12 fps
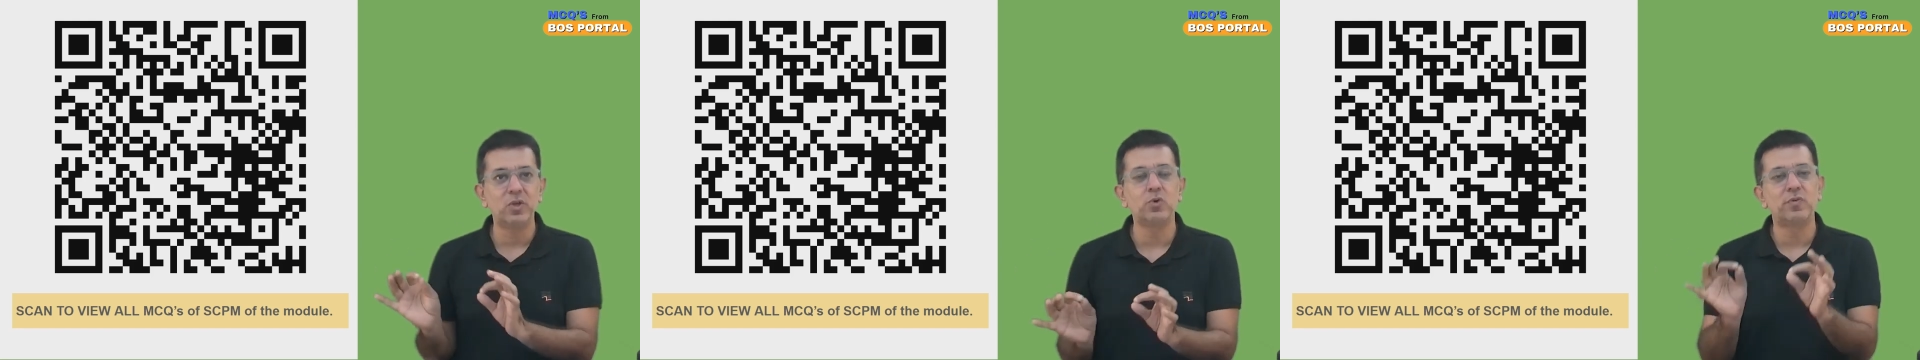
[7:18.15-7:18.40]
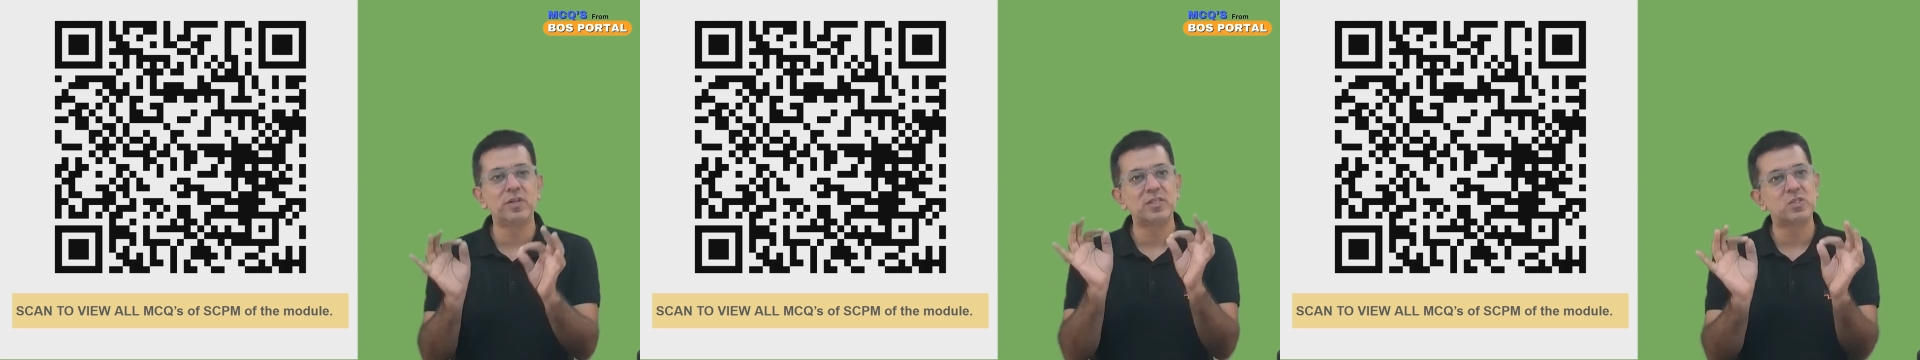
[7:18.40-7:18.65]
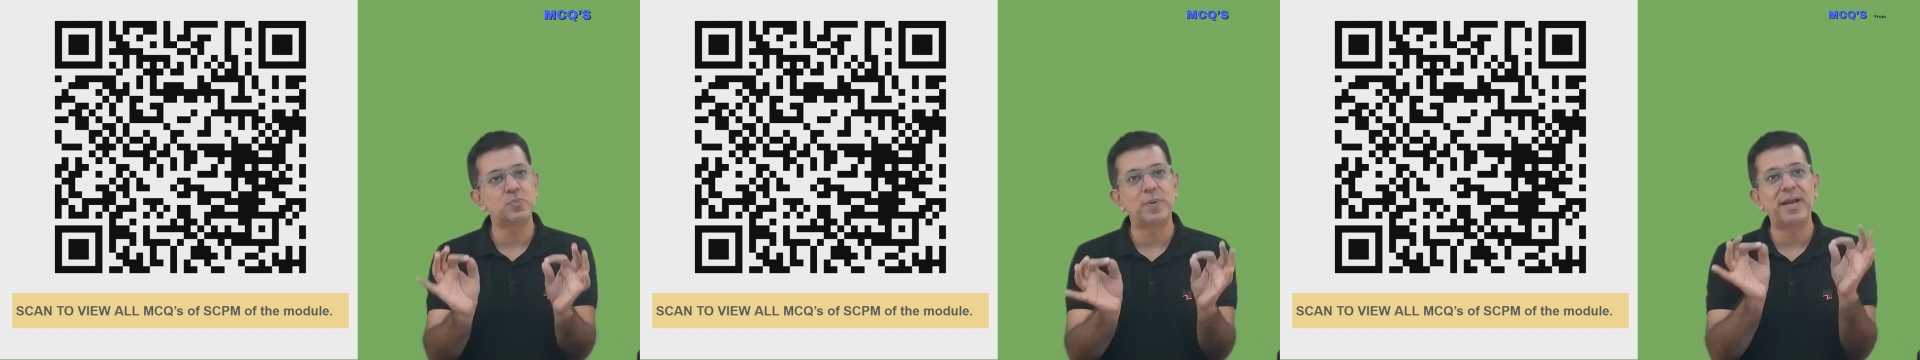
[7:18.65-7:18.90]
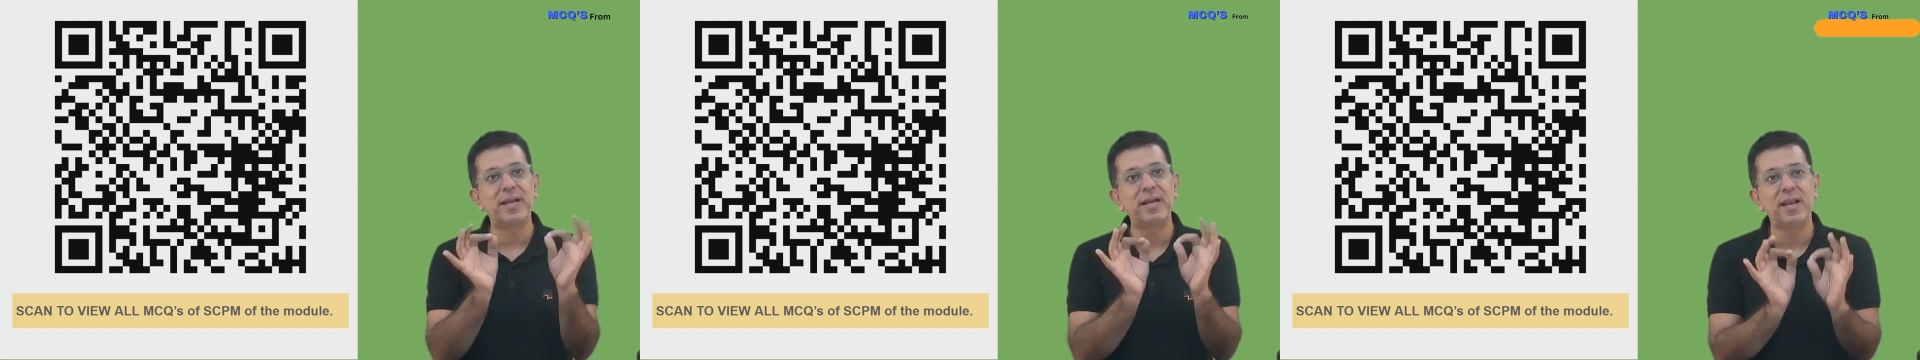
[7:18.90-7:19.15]
You will
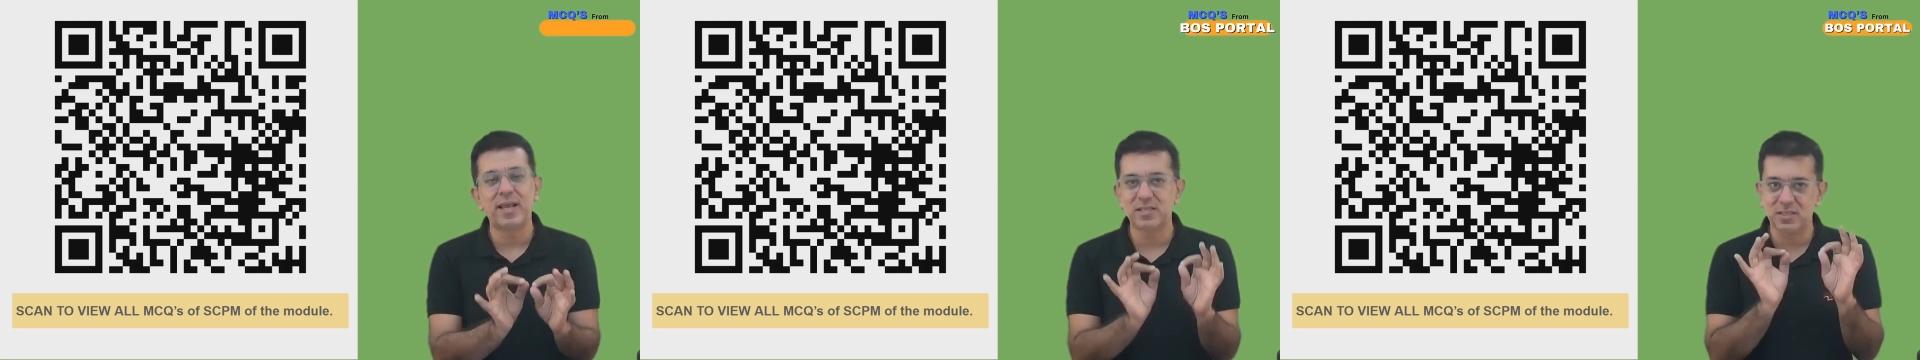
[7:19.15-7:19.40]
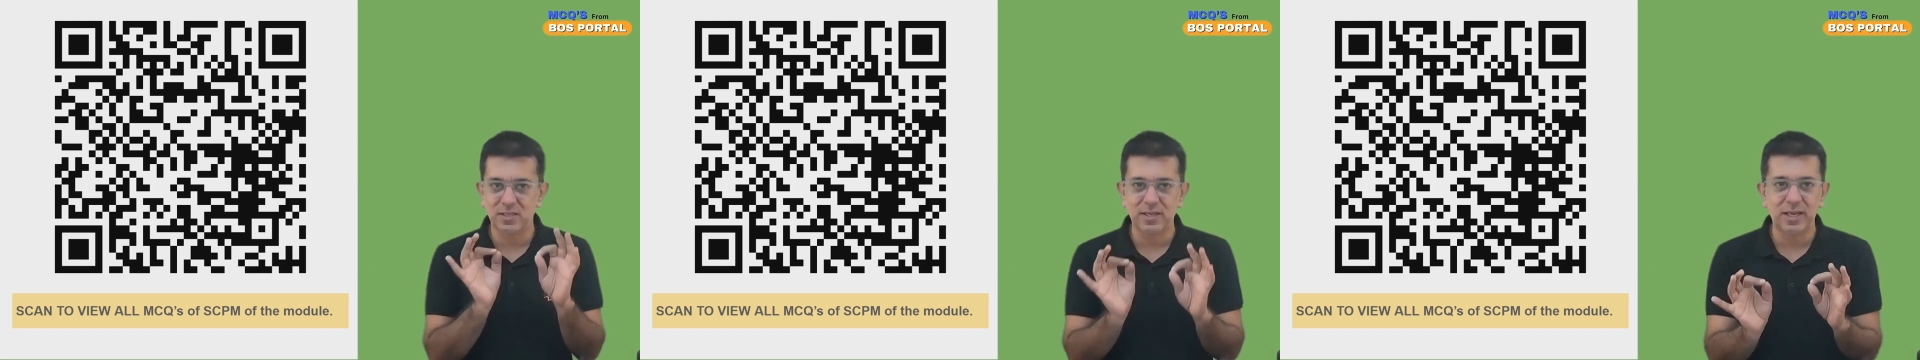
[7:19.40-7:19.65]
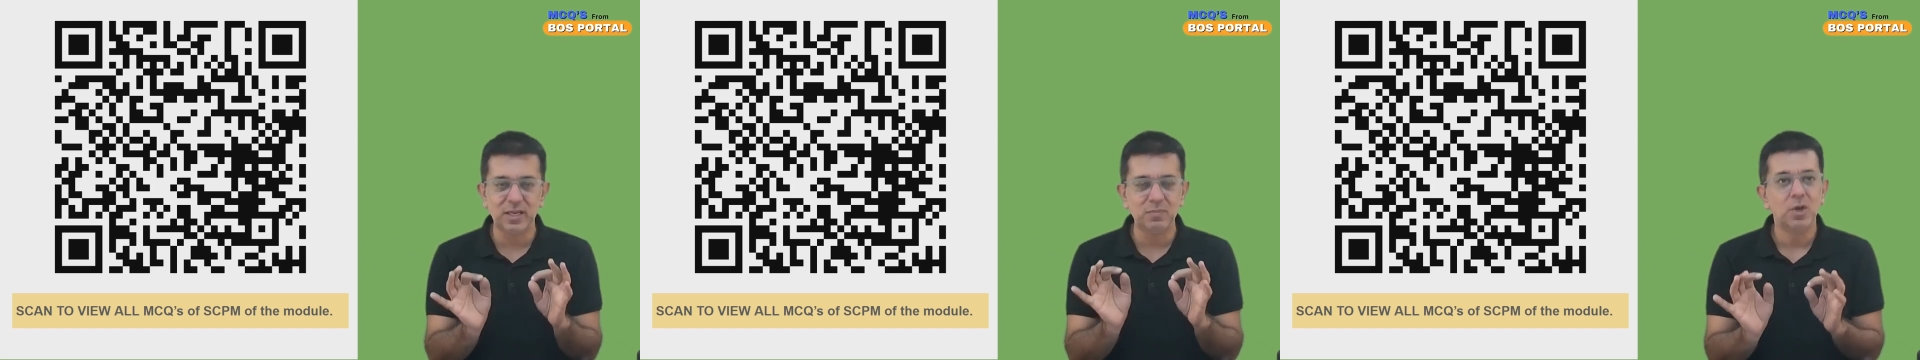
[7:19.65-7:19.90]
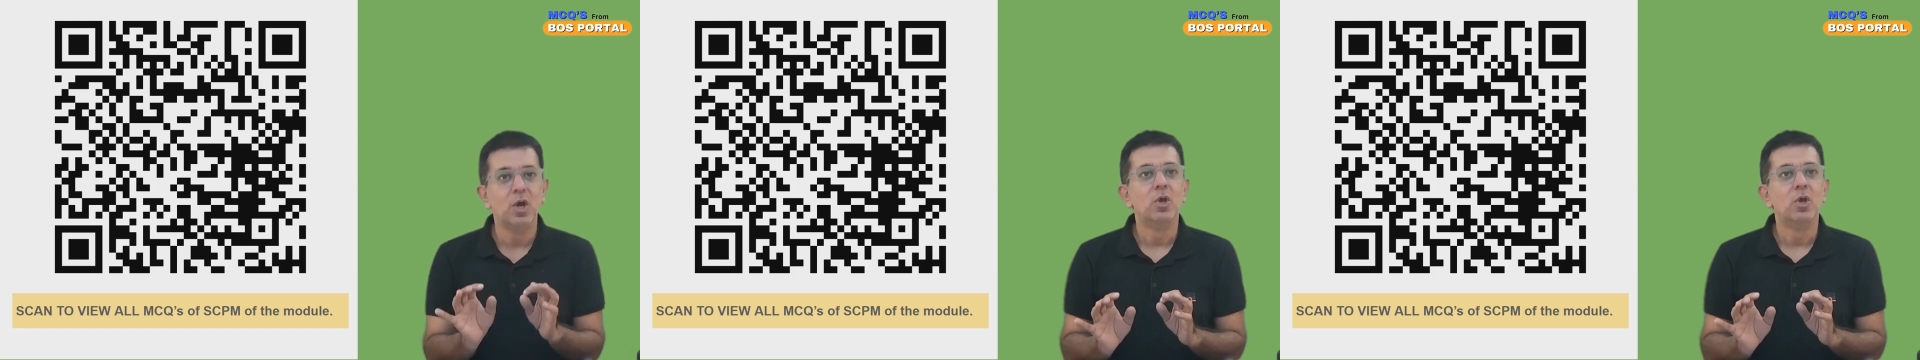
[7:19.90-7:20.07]
spend less time.